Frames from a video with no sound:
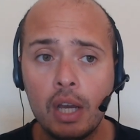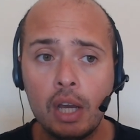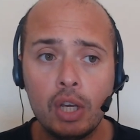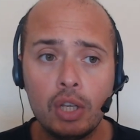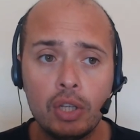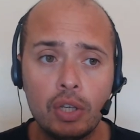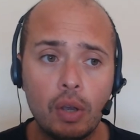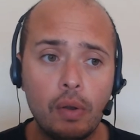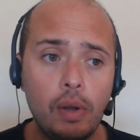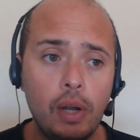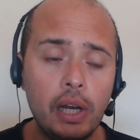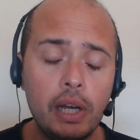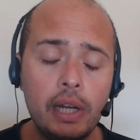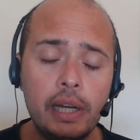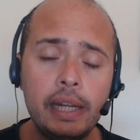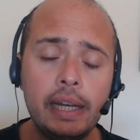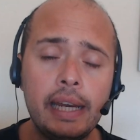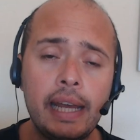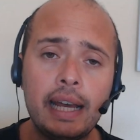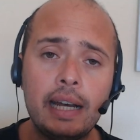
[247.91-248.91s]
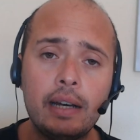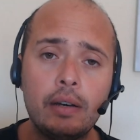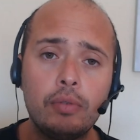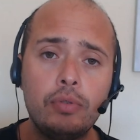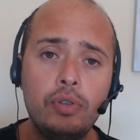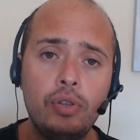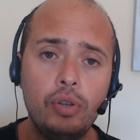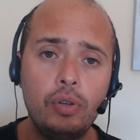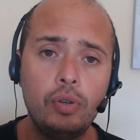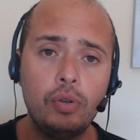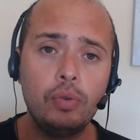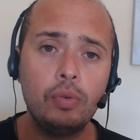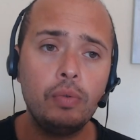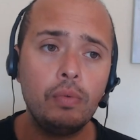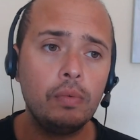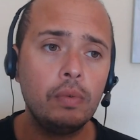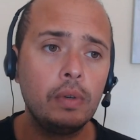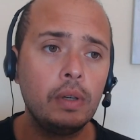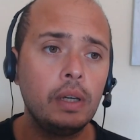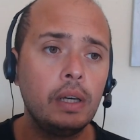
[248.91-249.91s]
So learning how to
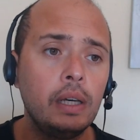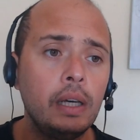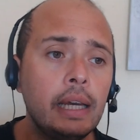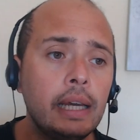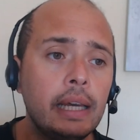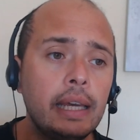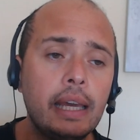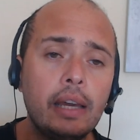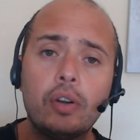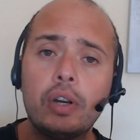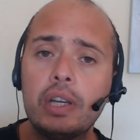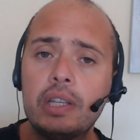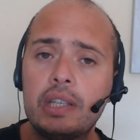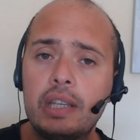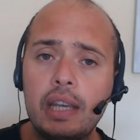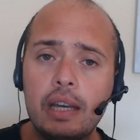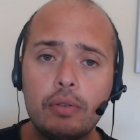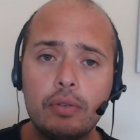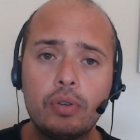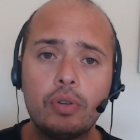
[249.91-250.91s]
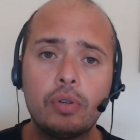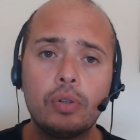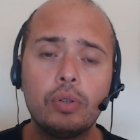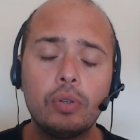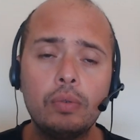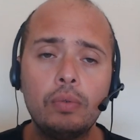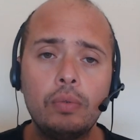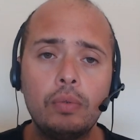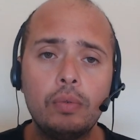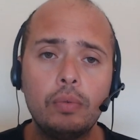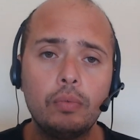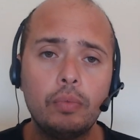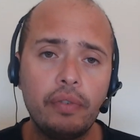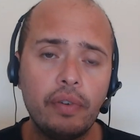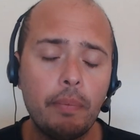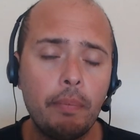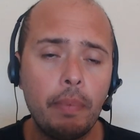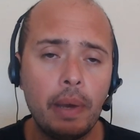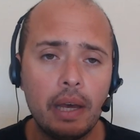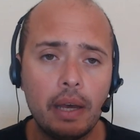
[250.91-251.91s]
get on a sales call with
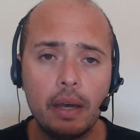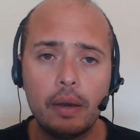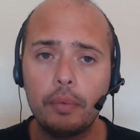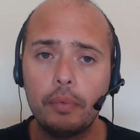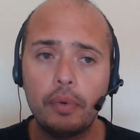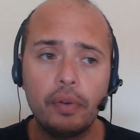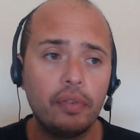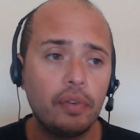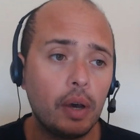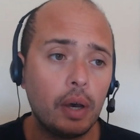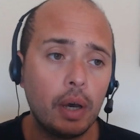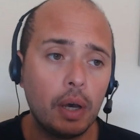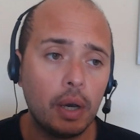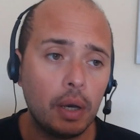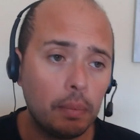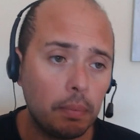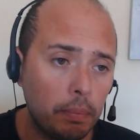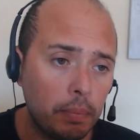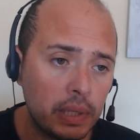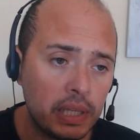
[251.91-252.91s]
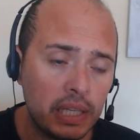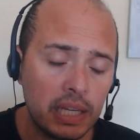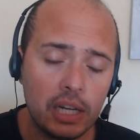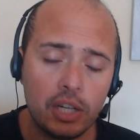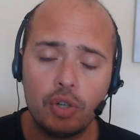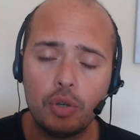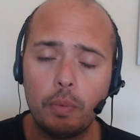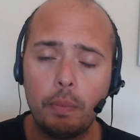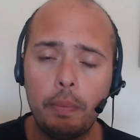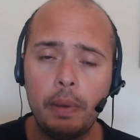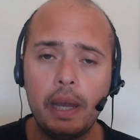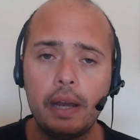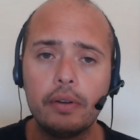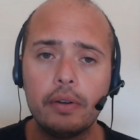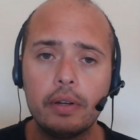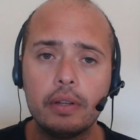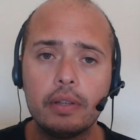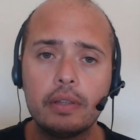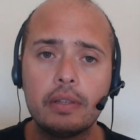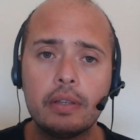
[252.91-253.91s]
a, with a potential
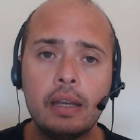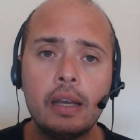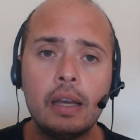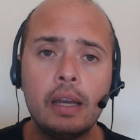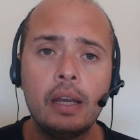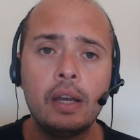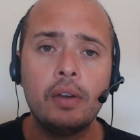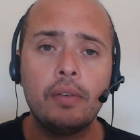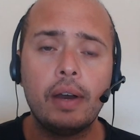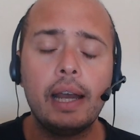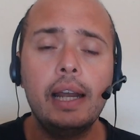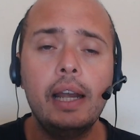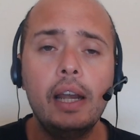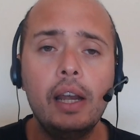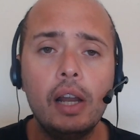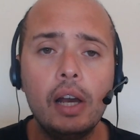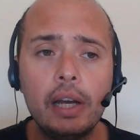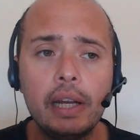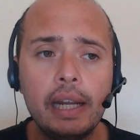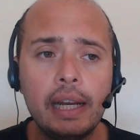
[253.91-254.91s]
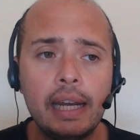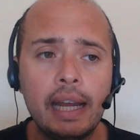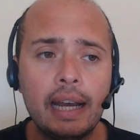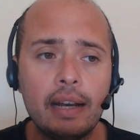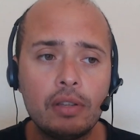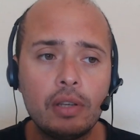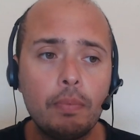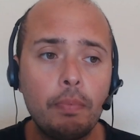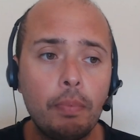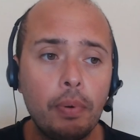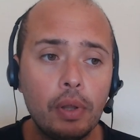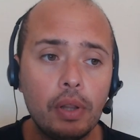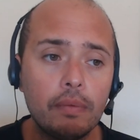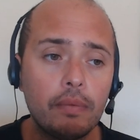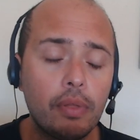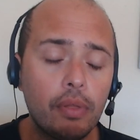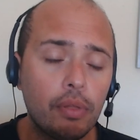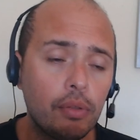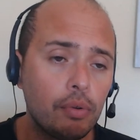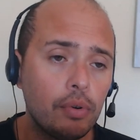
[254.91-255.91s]
parent, right? Learning how to put them
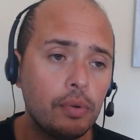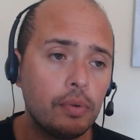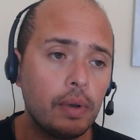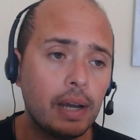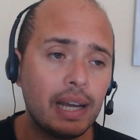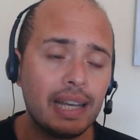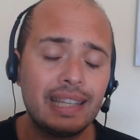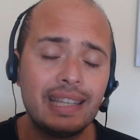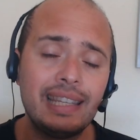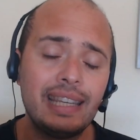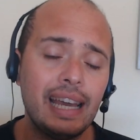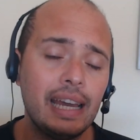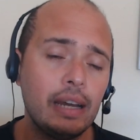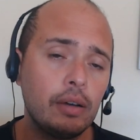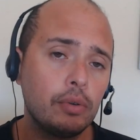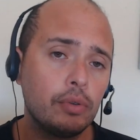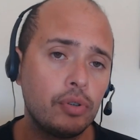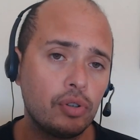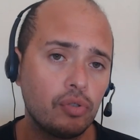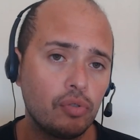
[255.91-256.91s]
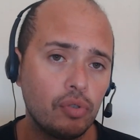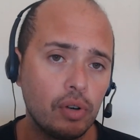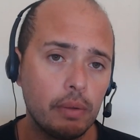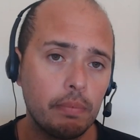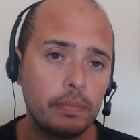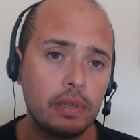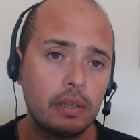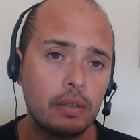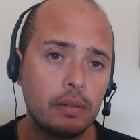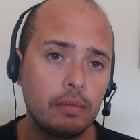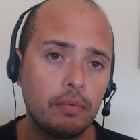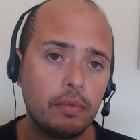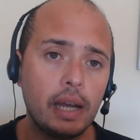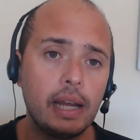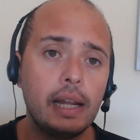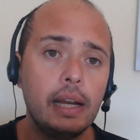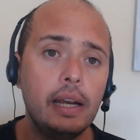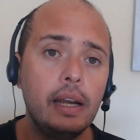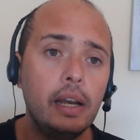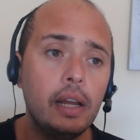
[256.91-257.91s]
through a sales script,
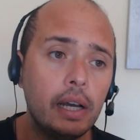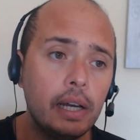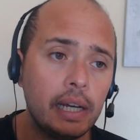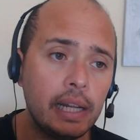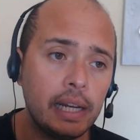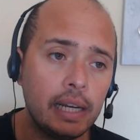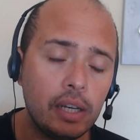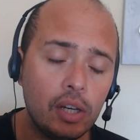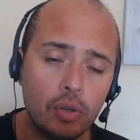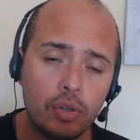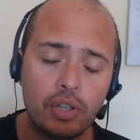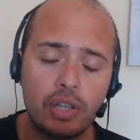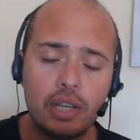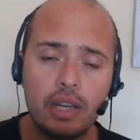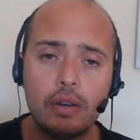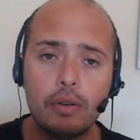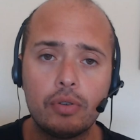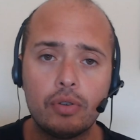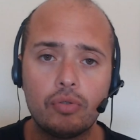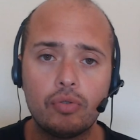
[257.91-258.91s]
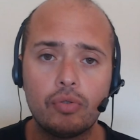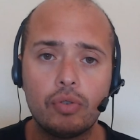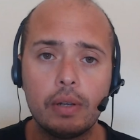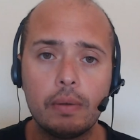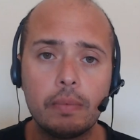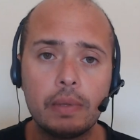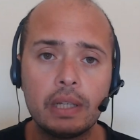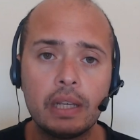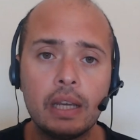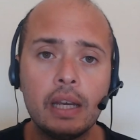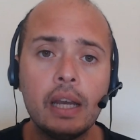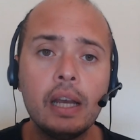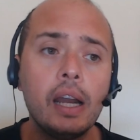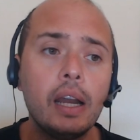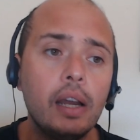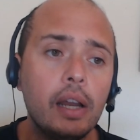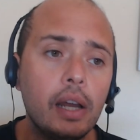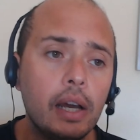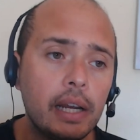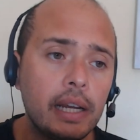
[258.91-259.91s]
right? Learning your sales script,
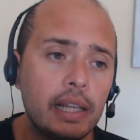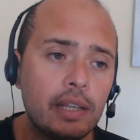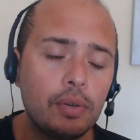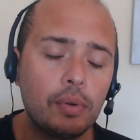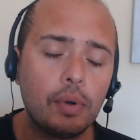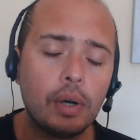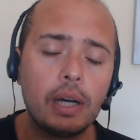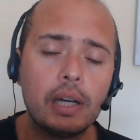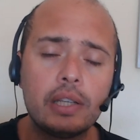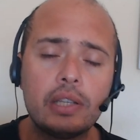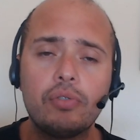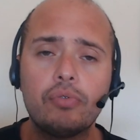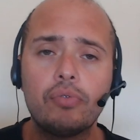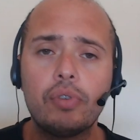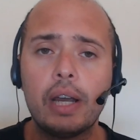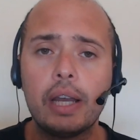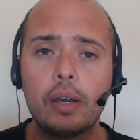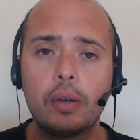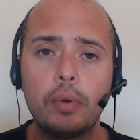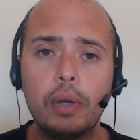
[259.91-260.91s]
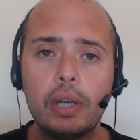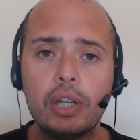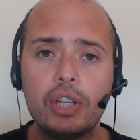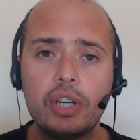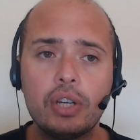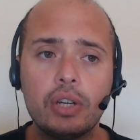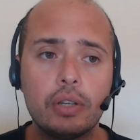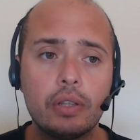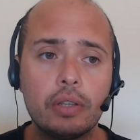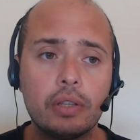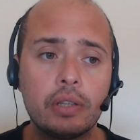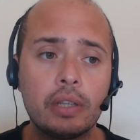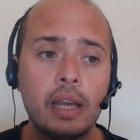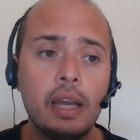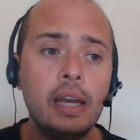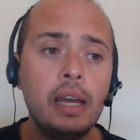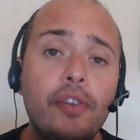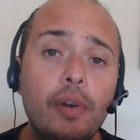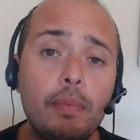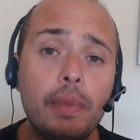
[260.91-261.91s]
learning to ask the right questions,
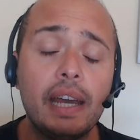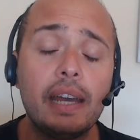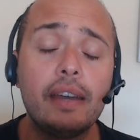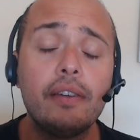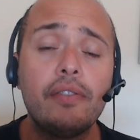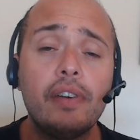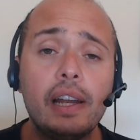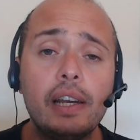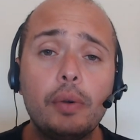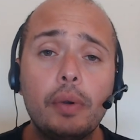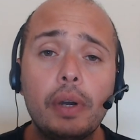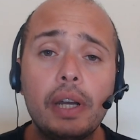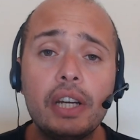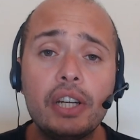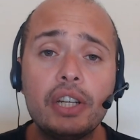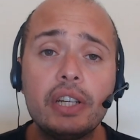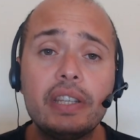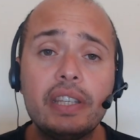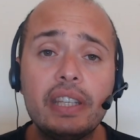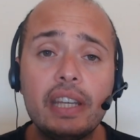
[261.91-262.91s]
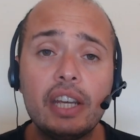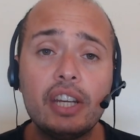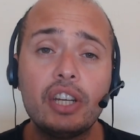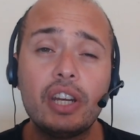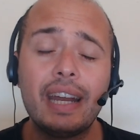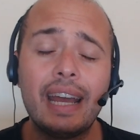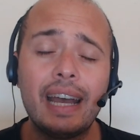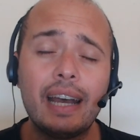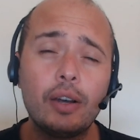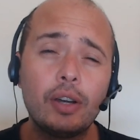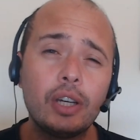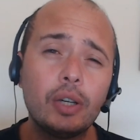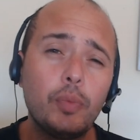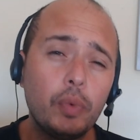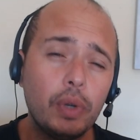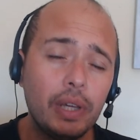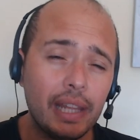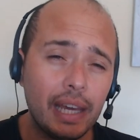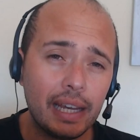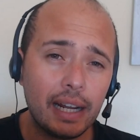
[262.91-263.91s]
from that evaluation session, how can
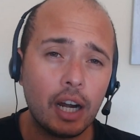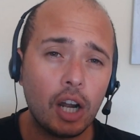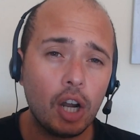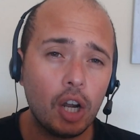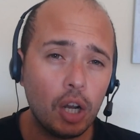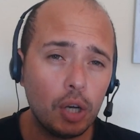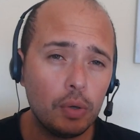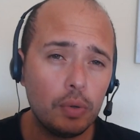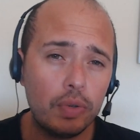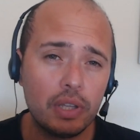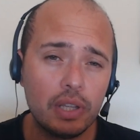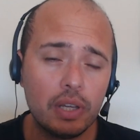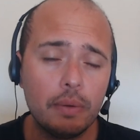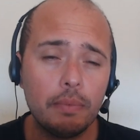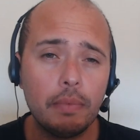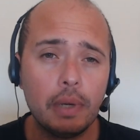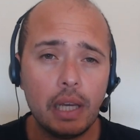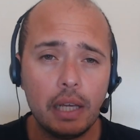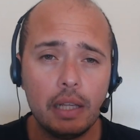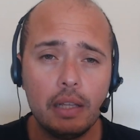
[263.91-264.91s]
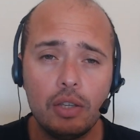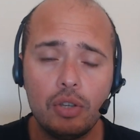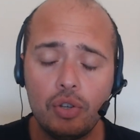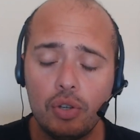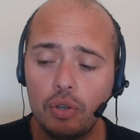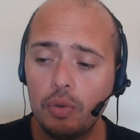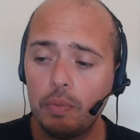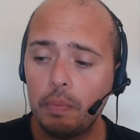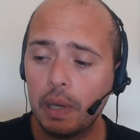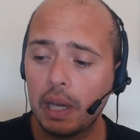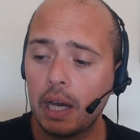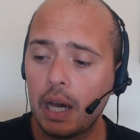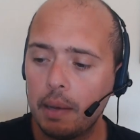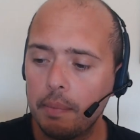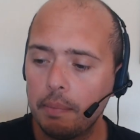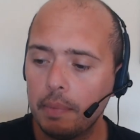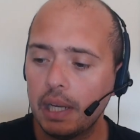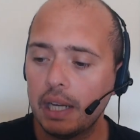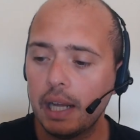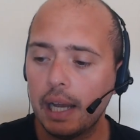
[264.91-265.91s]
we then close them into
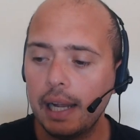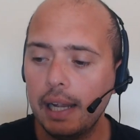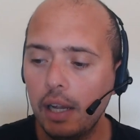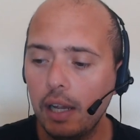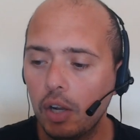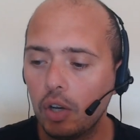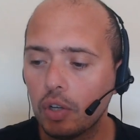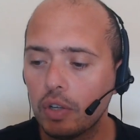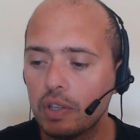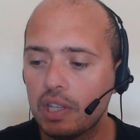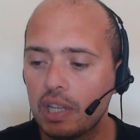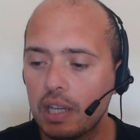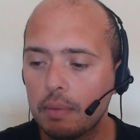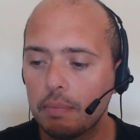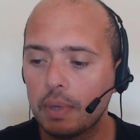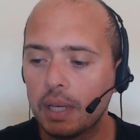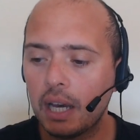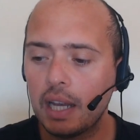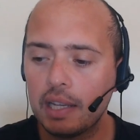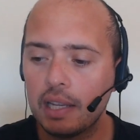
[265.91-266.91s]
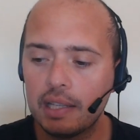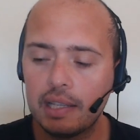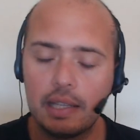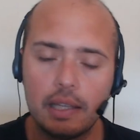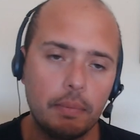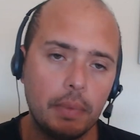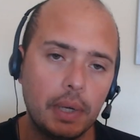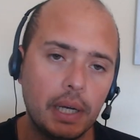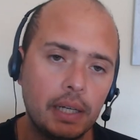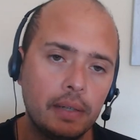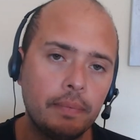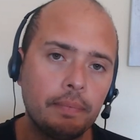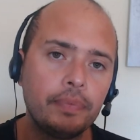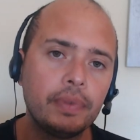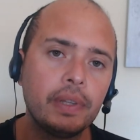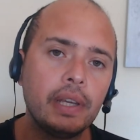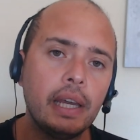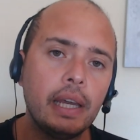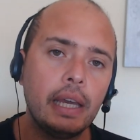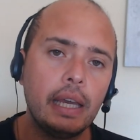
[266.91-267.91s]
becoming a long-term customer
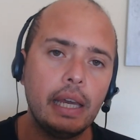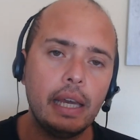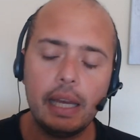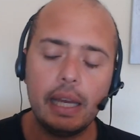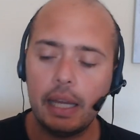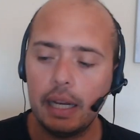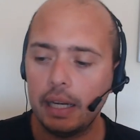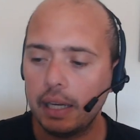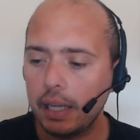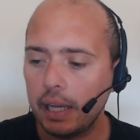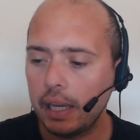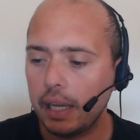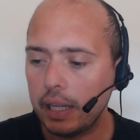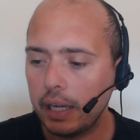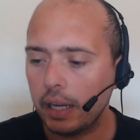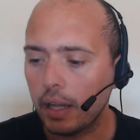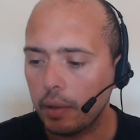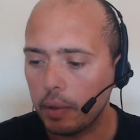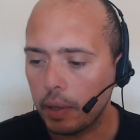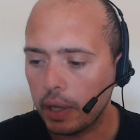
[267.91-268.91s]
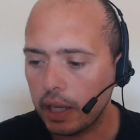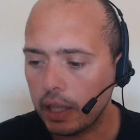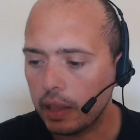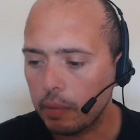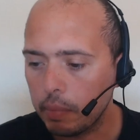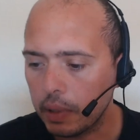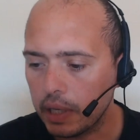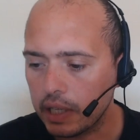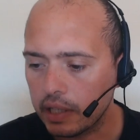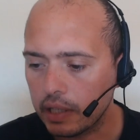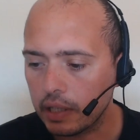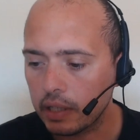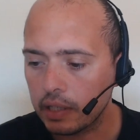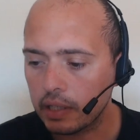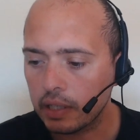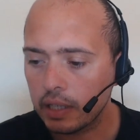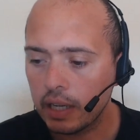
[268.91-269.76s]
in, in, the, in the business?